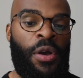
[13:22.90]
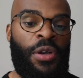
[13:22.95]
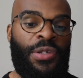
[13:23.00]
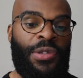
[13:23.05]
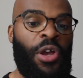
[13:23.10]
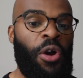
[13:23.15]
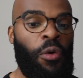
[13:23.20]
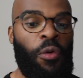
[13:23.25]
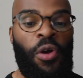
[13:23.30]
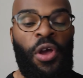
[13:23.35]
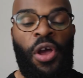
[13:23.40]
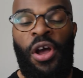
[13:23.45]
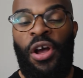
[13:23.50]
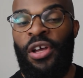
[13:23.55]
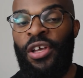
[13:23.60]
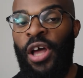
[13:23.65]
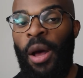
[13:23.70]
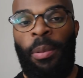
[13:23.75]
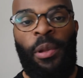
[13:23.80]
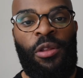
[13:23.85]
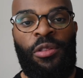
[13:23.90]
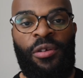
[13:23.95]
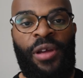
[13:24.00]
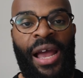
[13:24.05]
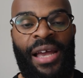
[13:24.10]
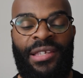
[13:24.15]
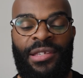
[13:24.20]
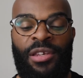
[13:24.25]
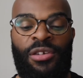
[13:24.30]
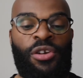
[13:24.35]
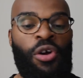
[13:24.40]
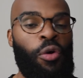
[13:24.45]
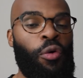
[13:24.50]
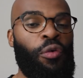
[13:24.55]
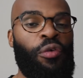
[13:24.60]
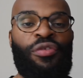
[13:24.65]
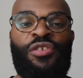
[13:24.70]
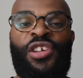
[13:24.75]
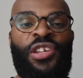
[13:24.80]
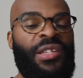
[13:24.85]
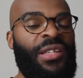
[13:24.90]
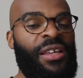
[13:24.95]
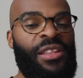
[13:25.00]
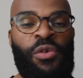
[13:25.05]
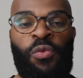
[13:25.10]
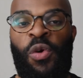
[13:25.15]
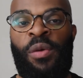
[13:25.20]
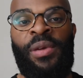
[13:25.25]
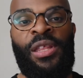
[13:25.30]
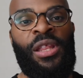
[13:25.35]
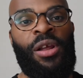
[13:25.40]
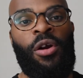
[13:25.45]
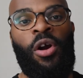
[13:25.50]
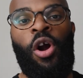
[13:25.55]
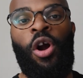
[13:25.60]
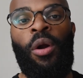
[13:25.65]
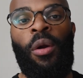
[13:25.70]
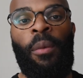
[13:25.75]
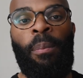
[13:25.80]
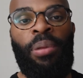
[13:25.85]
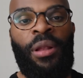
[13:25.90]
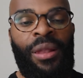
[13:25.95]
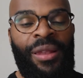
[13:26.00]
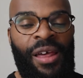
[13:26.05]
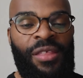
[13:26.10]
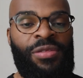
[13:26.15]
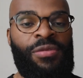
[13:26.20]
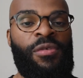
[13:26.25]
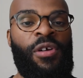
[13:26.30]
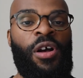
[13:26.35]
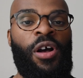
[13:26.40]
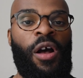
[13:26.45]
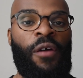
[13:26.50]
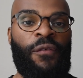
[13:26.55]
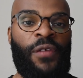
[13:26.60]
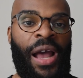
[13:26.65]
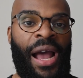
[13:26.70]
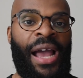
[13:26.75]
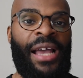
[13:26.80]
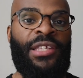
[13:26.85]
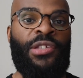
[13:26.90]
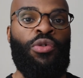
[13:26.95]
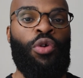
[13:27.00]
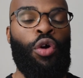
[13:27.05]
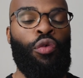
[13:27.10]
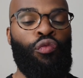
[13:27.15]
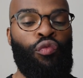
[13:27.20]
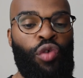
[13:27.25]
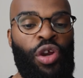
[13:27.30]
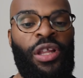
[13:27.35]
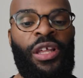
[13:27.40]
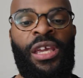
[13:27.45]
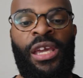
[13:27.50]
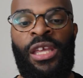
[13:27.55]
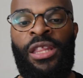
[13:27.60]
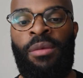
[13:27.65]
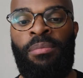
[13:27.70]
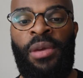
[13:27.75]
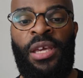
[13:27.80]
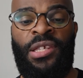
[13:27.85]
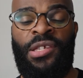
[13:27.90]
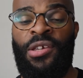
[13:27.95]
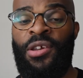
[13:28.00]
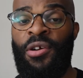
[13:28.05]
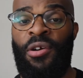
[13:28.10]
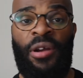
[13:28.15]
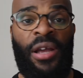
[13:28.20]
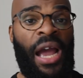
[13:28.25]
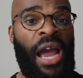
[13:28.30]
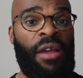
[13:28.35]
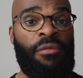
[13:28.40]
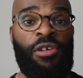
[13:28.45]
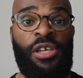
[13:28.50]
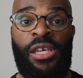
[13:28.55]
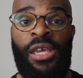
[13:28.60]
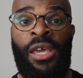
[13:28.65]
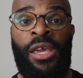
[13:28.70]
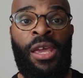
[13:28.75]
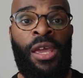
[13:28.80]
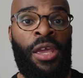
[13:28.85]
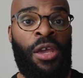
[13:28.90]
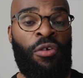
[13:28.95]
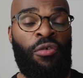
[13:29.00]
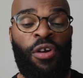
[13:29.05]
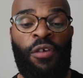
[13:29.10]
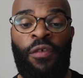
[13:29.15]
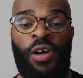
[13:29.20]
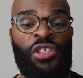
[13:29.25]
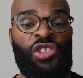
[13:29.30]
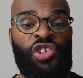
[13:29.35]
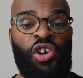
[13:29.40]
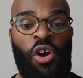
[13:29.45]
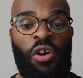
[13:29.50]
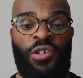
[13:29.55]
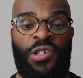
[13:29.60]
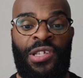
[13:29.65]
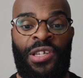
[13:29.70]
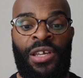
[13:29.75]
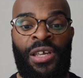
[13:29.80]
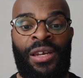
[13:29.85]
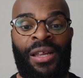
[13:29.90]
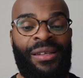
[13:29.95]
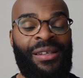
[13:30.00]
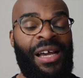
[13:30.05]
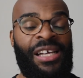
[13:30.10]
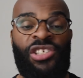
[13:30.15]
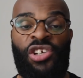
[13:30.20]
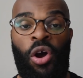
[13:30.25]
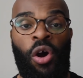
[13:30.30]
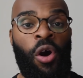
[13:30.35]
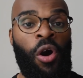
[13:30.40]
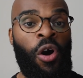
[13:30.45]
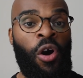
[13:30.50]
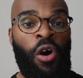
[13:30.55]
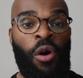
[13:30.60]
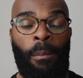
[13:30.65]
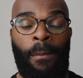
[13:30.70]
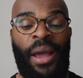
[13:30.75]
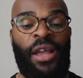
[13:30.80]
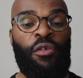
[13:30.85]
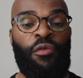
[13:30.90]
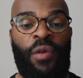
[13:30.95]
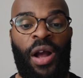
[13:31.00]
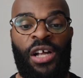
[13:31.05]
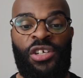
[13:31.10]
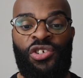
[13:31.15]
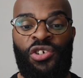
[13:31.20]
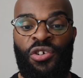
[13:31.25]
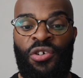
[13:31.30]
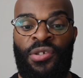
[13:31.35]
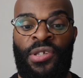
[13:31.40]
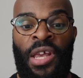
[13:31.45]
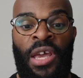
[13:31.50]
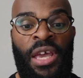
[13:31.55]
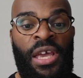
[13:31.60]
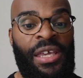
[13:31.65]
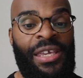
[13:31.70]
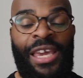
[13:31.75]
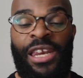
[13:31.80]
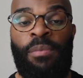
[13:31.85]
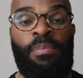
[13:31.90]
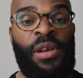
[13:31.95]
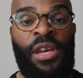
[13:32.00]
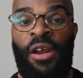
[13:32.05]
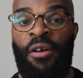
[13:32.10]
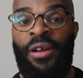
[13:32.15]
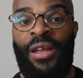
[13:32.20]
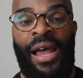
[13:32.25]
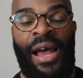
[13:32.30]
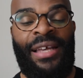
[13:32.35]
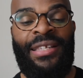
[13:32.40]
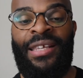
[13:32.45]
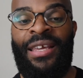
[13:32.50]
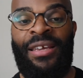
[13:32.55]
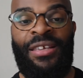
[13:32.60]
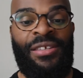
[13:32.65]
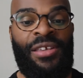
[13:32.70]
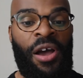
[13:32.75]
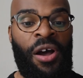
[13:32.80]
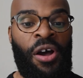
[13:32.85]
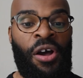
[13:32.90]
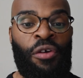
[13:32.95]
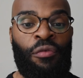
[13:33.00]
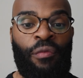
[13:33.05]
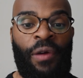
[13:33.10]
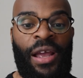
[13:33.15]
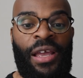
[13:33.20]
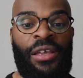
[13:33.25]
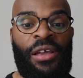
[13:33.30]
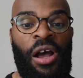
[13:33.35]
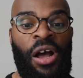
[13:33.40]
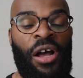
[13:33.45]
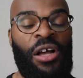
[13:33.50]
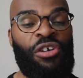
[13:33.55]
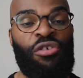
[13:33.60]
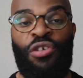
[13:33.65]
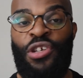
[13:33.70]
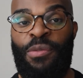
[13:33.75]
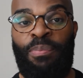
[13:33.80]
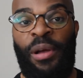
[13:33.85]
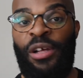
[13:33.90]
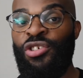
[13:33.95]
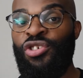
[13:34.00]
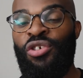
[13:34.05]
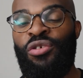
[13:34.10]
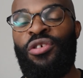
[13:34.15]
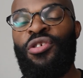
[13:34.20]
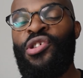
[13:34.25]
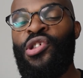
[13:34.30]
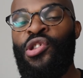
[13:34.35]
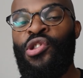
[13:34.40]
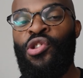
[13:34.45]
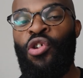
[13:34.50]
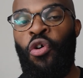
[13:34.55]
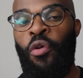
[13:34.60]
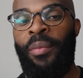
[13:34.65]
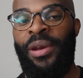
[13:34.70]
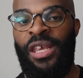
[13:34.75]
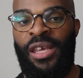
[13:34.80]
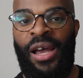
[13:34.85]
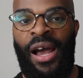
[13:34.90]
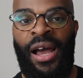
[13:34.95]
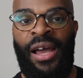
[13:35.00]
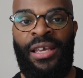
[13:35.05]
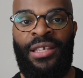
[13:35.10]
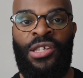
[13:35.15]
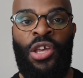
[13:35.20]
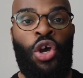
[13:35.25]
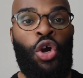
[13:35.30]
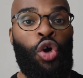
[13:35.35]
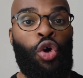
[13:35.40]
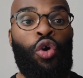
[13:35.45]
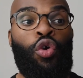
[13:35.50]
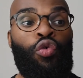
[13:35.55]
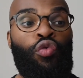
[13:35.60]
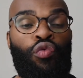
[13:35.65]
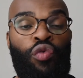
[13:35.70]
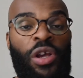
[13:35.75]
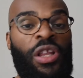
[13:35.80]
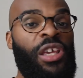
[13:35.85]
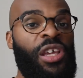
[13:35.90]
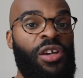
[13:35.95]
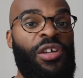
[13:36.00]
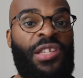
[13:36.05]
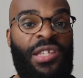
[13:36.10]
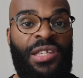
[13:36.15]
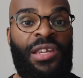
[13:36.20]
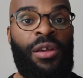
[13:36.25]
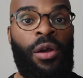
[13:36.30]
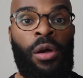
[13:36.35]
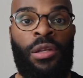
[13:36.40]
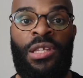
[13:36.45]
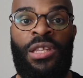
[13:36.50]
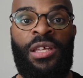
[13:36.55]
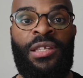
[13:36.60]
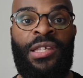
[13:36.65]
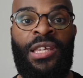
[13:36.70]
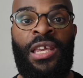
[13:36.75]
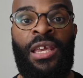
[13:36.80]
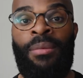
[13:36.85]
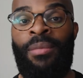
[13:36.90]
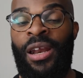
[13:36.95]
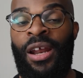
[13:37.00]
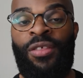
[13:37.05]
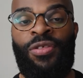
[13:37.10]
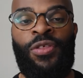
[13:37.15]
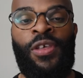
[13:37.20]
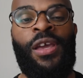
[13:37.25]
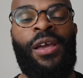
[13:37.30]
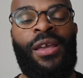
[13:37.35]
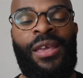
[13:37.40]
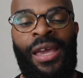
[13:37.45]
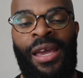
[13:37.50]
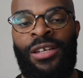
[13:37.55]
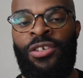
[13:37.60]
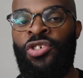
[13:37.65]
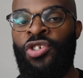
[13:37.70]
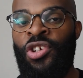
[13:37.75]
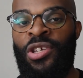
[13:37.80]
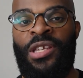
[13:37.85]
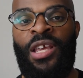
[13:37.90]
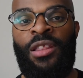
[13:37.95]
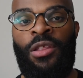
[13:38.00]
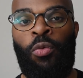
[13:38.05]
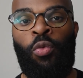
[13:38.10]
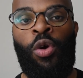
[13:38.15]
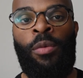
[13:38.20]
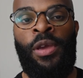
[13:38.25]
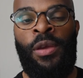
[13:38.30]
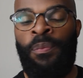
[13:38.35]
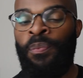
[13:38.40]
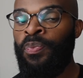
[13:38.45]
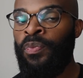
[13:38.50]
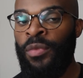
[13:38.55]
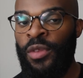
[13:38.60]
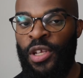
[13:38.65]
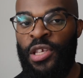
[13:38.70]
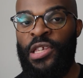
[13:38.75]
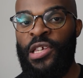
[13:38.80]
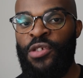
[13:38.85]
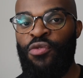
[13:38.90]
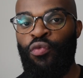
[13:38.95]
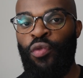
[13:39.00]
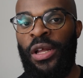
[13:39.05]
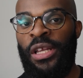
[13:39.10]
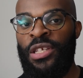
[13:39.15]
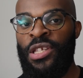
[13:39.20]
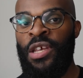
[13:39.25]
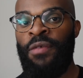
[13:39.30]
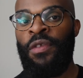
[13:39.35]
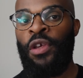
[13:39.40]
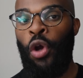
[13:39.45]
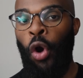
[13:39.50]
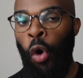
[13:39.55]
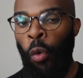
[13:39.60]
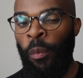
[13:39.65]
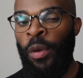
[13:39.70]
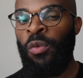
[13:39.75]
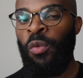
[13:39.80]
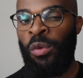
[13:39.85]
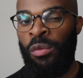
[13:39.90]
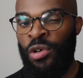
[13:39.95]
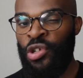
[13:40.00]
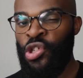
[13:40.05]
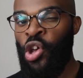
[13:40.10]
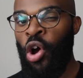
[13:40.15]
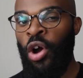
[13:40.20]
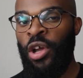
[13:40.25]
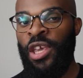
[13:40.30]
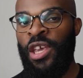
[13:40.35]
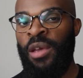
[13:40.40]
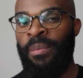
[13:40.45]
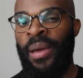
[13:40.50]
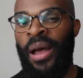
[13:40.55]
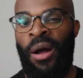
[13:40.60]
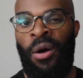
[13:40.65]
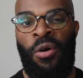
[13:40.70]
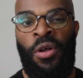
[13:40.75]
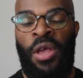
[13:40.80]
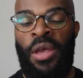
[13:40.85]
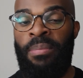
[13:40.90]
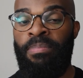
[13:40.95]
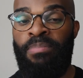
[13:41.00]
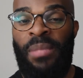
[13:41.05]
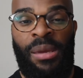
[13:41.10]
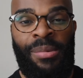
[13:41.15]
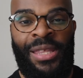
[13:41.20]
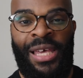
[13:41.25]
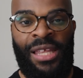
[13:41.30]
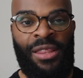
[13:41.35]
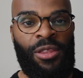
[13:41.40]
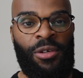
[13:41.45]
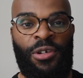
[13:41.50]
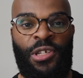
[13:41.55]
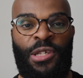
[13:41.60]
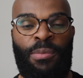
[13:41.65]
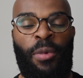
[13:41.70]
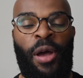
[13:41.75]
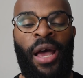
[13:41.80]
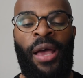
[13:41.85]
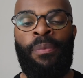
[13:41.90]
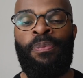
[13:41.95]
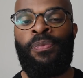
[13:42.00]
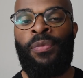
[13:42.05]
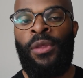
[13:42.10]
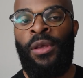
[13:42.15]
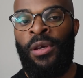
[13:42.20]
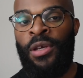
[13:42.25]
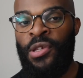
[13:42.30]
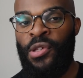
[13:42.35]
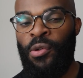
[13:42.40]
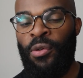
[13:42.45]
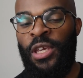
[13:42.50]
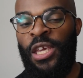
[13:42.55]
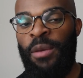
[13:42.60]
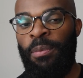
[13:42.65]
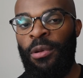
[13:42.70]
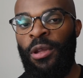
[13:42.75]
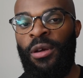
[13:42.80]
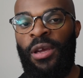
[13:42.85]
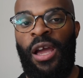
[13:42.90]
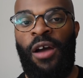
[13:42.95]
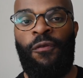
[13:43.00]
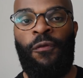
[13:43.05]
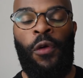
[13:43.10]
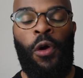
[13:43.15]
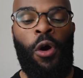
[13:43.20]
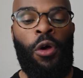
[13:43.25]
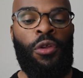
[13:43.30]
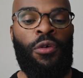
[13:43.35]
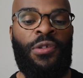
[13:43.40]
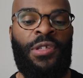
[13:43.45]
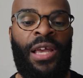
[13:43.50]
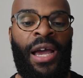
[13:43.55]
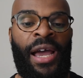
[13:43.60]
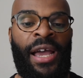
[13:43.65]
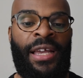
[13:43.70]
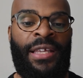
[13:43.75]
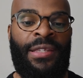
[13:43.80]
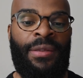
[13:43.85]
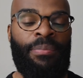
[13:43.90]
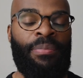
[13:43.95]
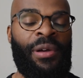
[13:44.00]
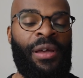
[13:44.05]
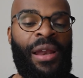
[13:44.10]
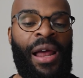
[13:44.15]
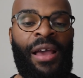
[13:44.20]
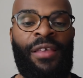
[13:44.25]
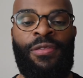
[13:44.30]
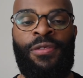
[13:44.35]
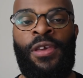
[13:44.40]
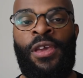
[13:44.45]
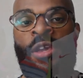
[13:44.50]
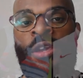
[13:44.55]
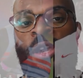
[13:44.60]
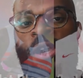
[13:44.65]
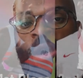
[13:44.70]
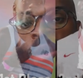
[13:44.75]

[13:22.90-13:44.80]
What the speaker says: So couple other guys to note, just like the women, there are a plethora of guys who are really in the mix here. Kyrie King, Crevon Charleston, Elijah Hall, Mike Rogers, Kenny Benarek, Isaiah Young, right, Chris Belcher. There's so many guys who really could sneak onto the team. And I think, again, just like the women, this is relatively open when we're talking about maybe that third spot. So keep a lookout for all those guys. But I think